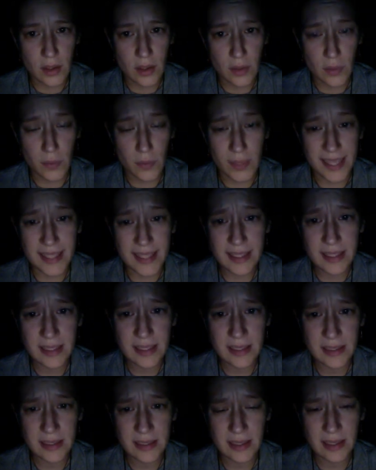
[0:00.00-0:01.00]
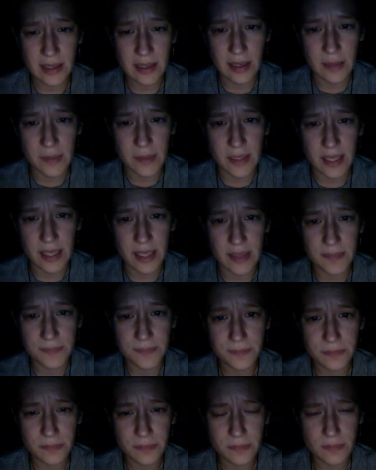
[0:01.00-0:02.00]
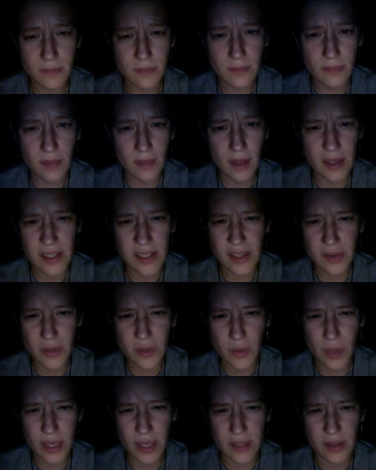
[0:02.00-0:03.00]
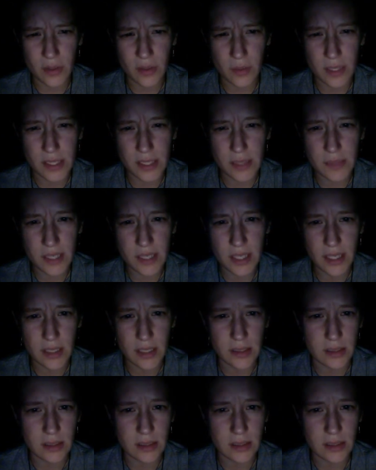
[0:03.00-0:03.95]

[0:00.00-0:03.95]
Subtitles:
"Well," I began, "I don't quite know where to begin."